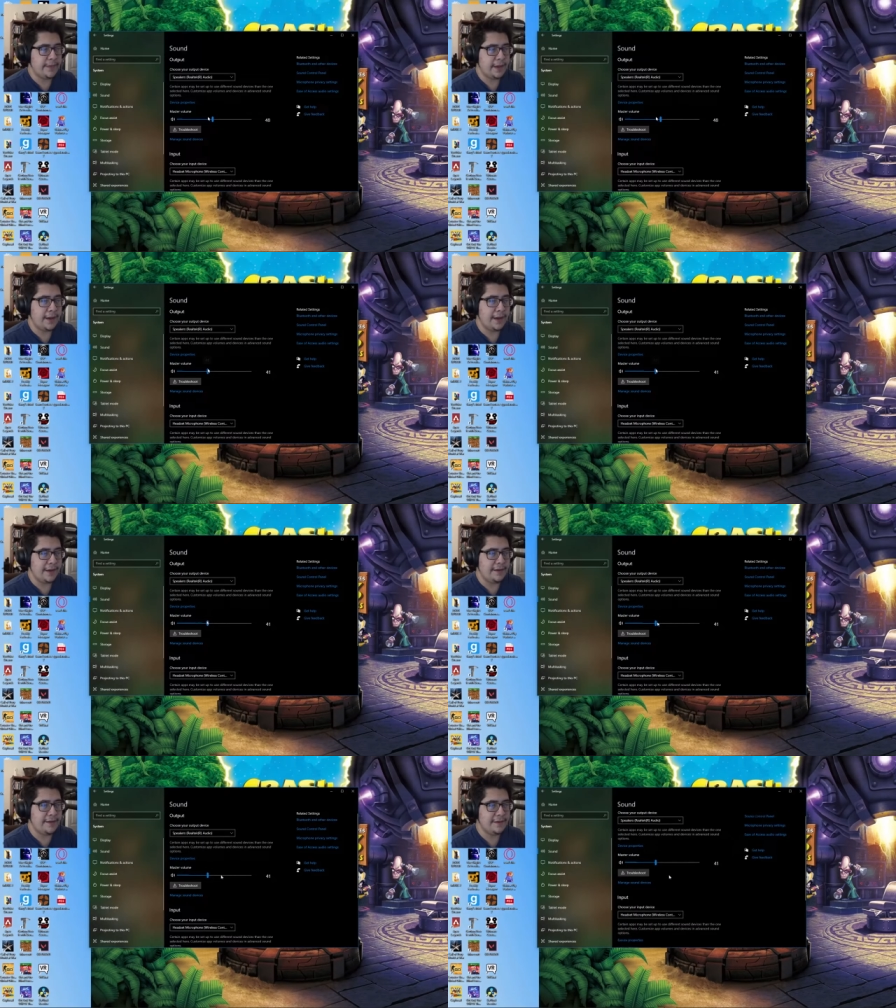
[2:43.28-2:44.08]

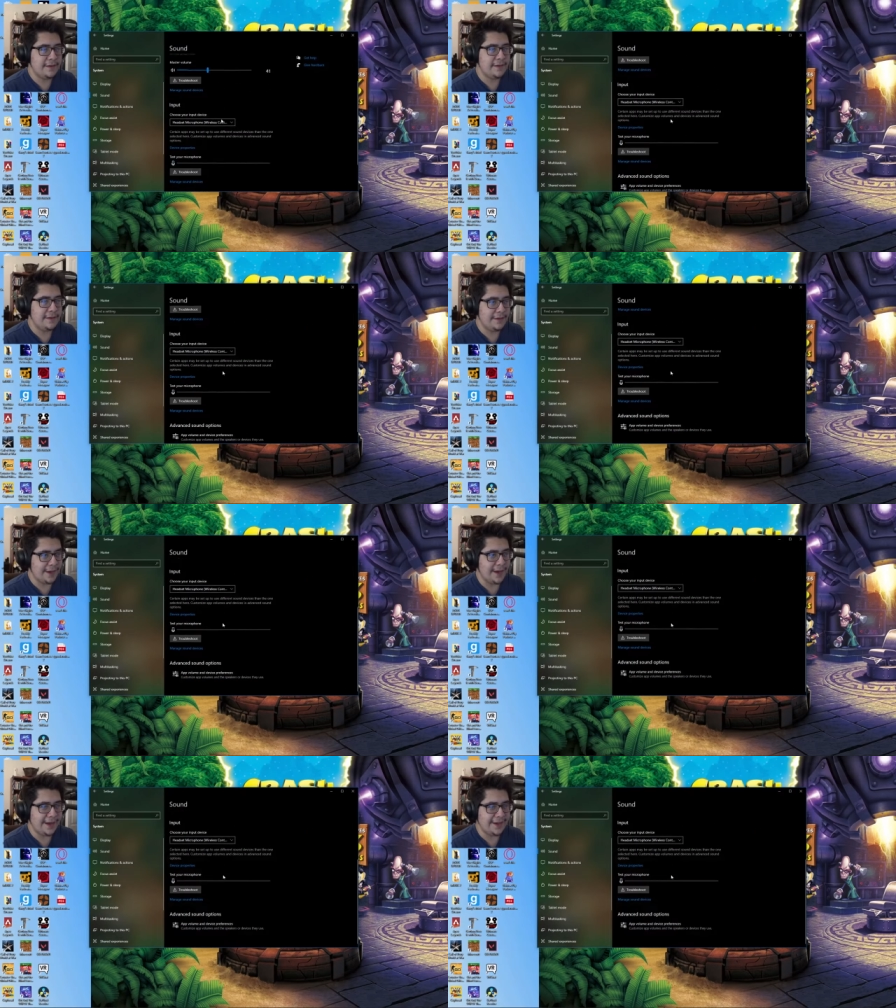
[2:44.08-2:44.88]
Okay.
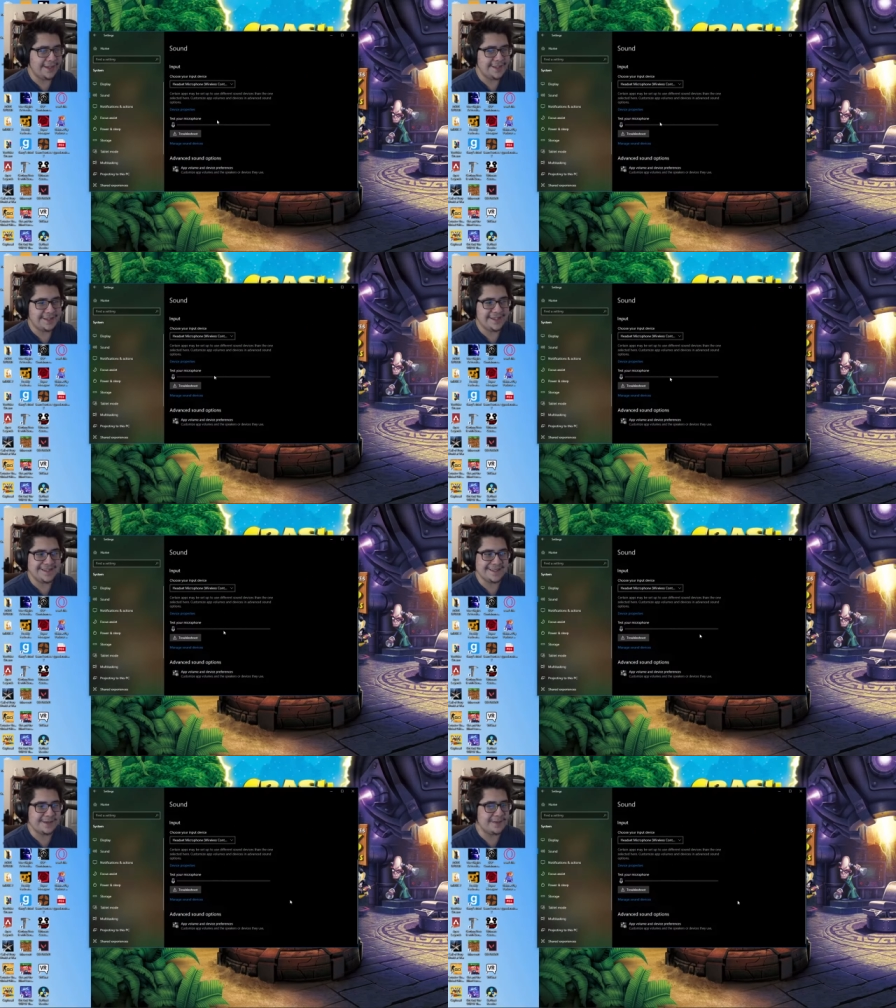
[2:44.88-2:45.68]
Okay,
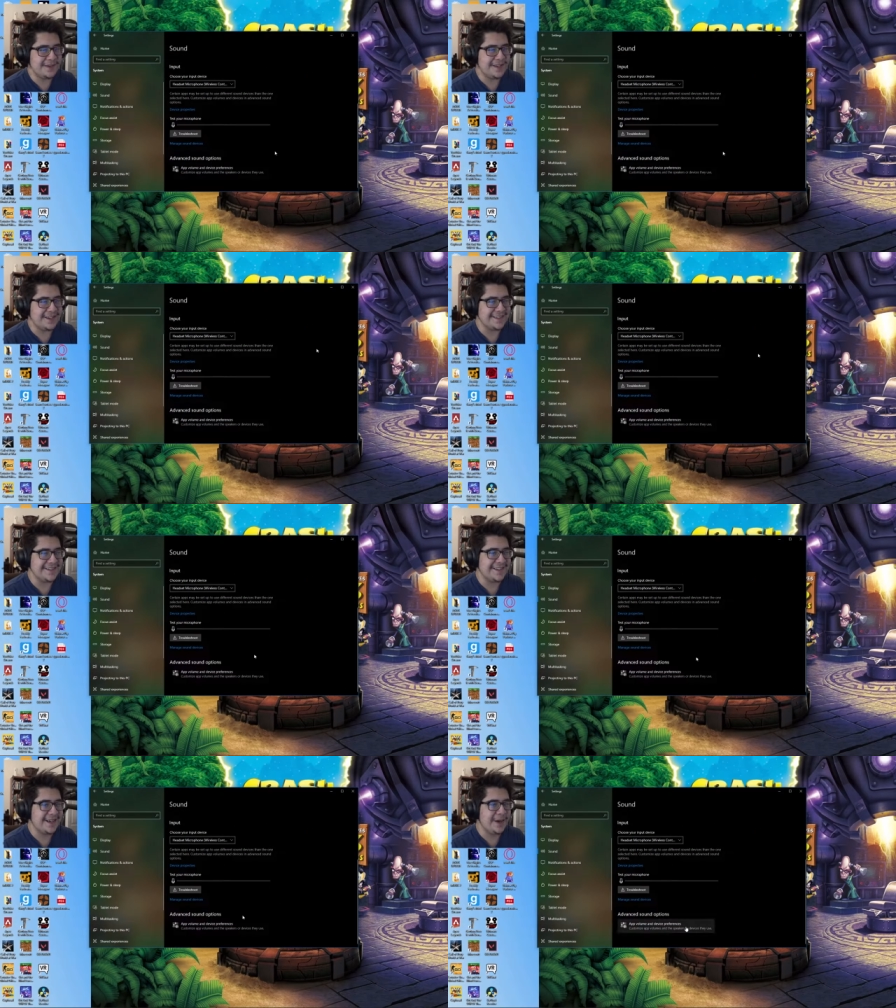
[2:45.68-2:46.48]
geez Louise.
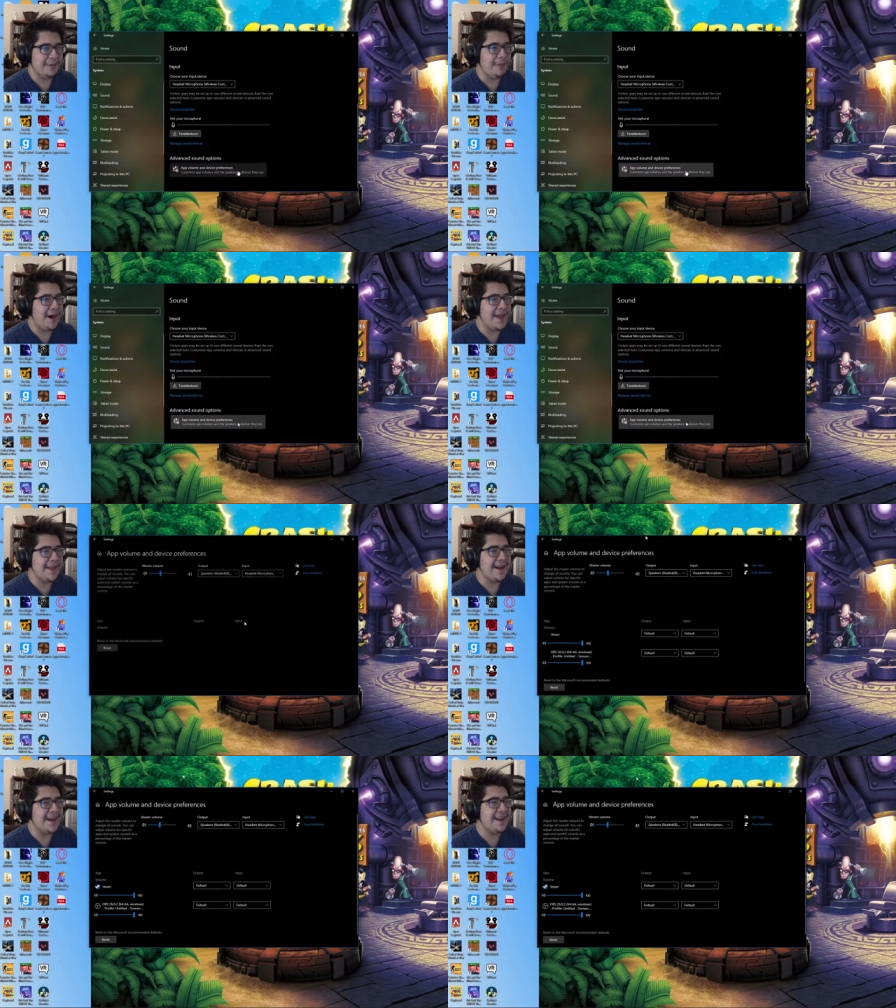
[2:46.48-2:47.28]
Why the
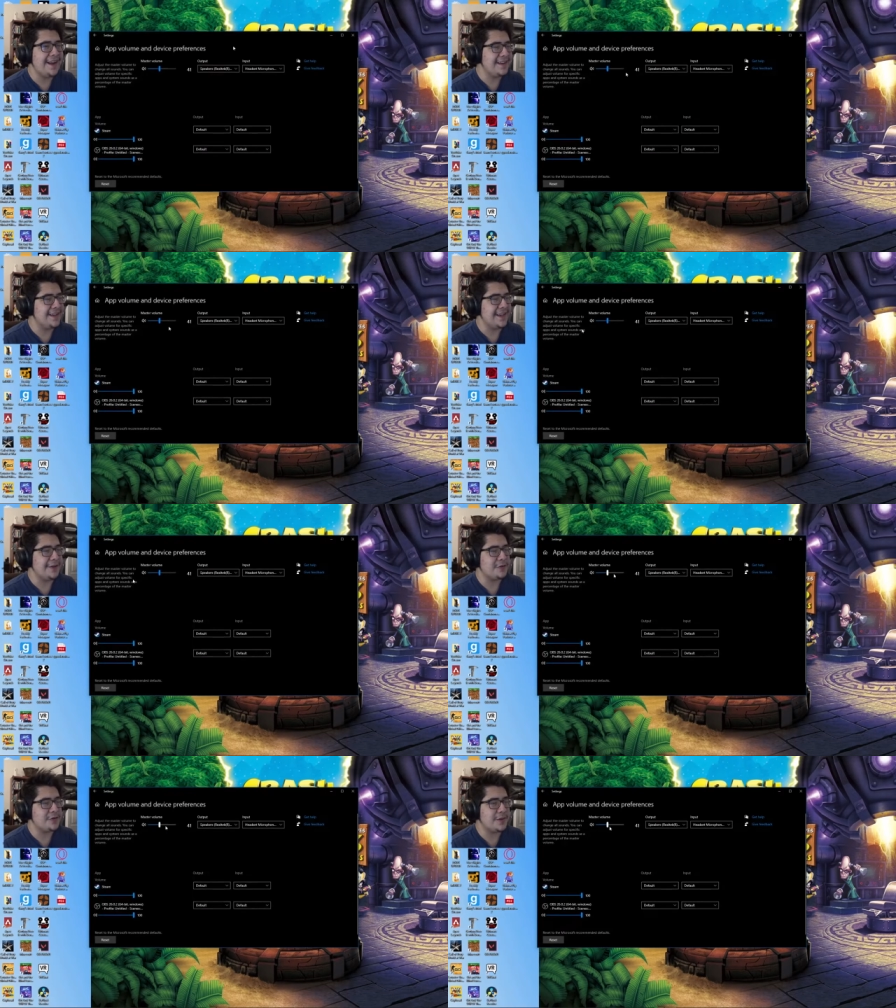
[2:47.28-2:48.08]
heck did
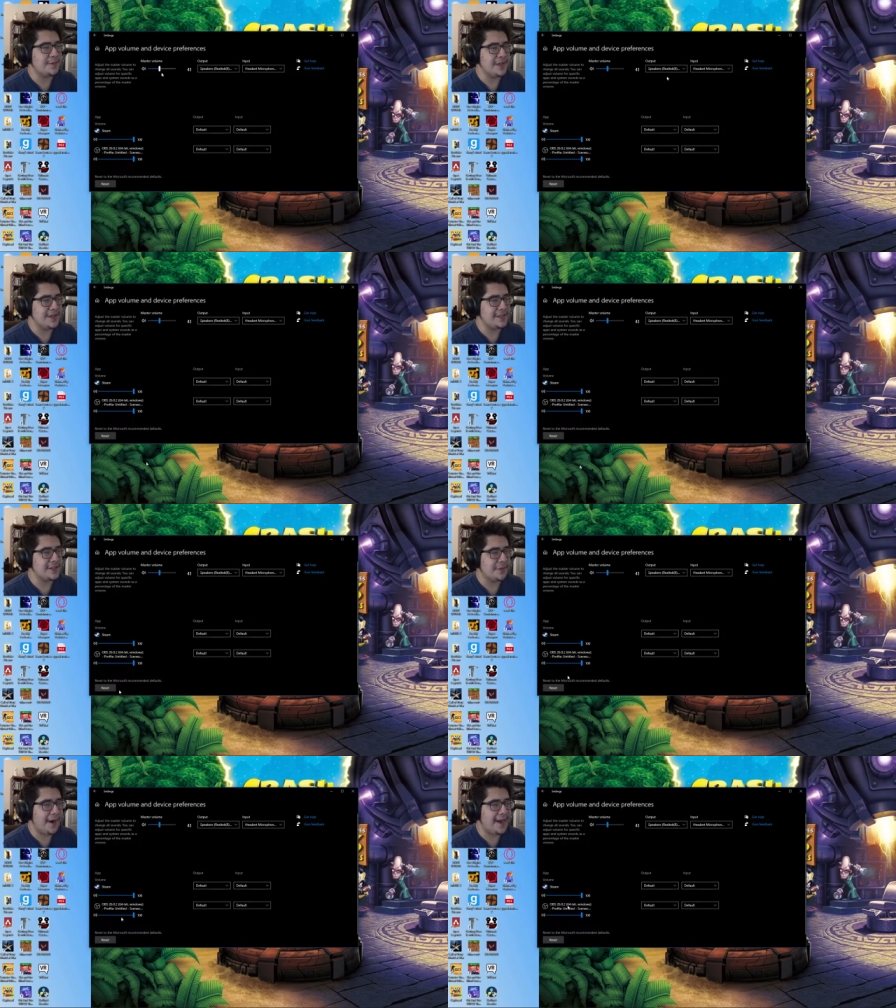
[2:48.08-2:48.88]
Ear Trumpet just
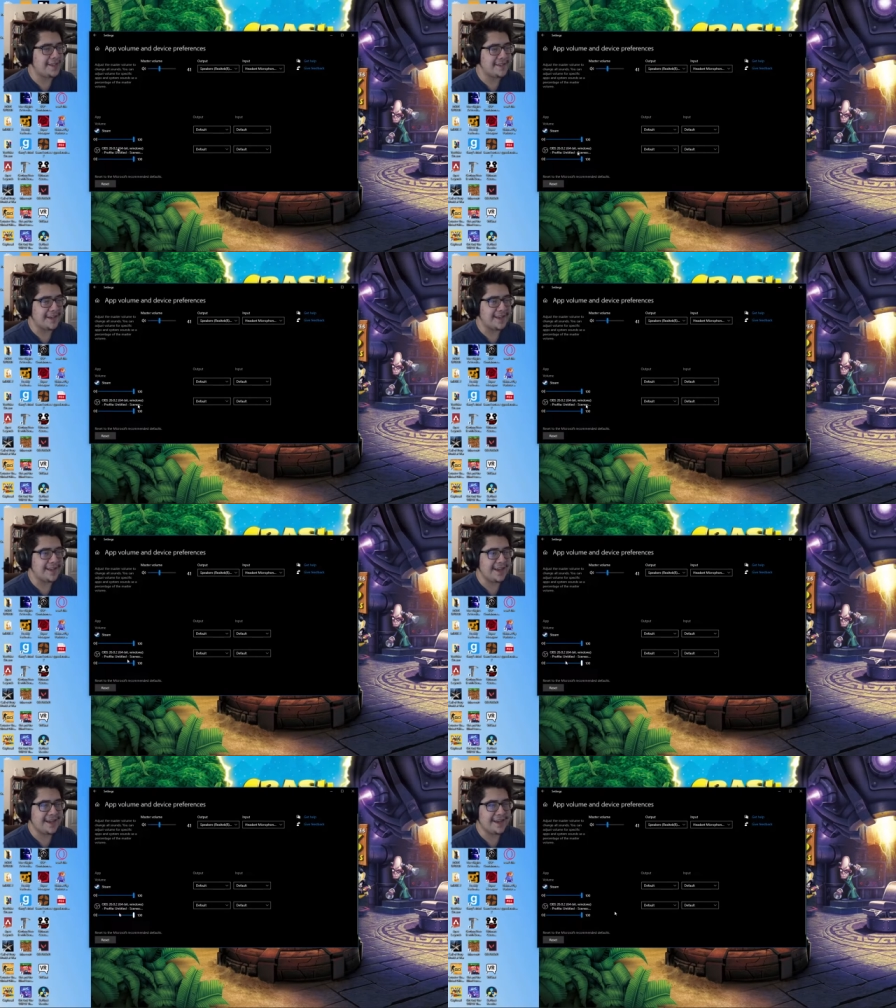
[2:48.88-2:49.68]
crash like
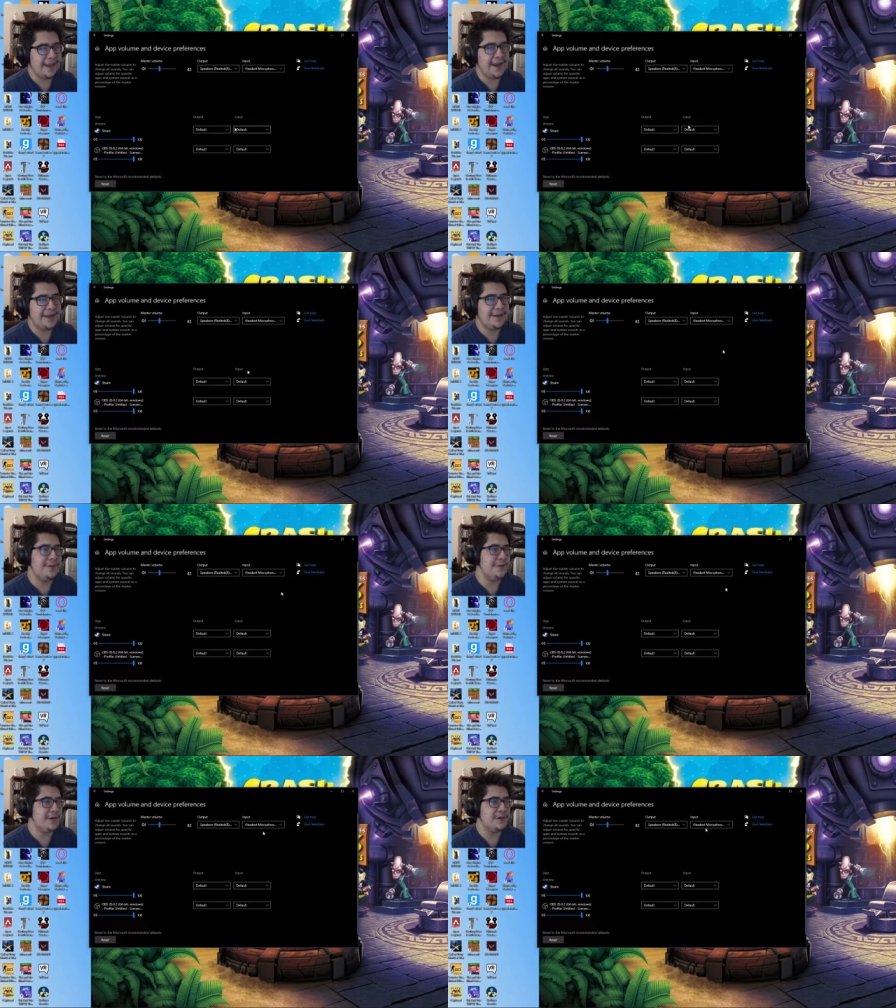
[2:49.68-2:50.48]
that? Thank
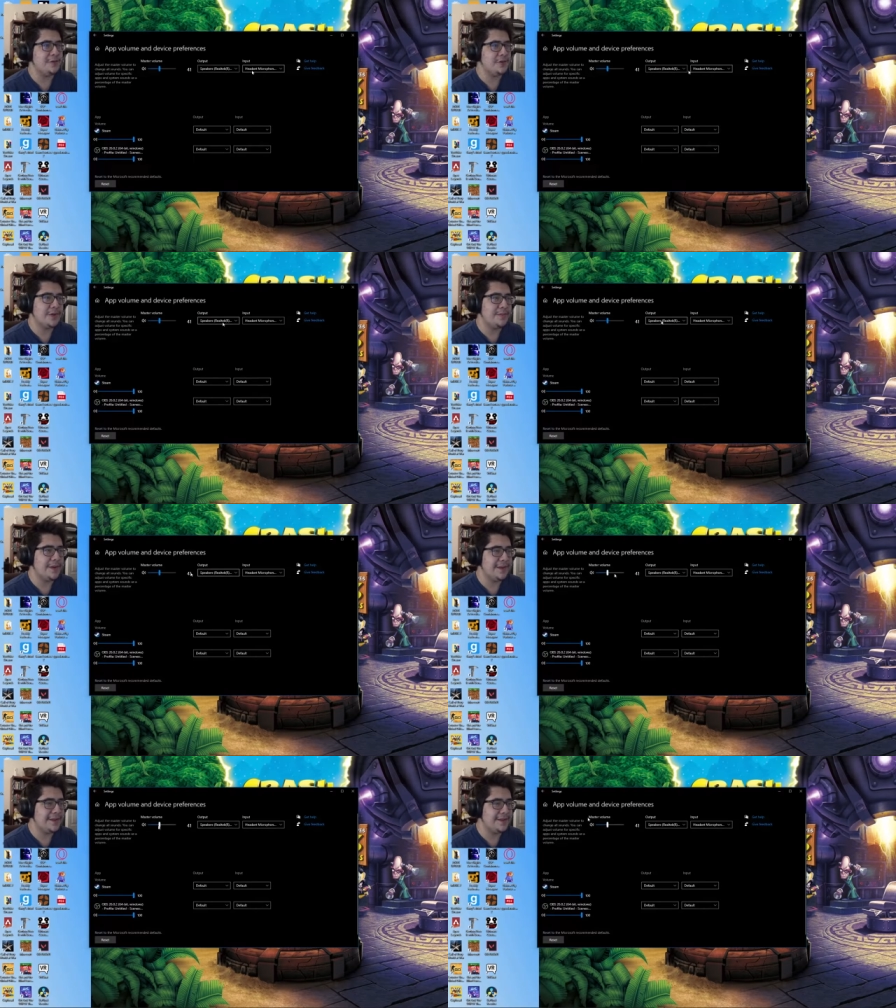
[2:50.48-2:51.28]
you, Ear Trumpet.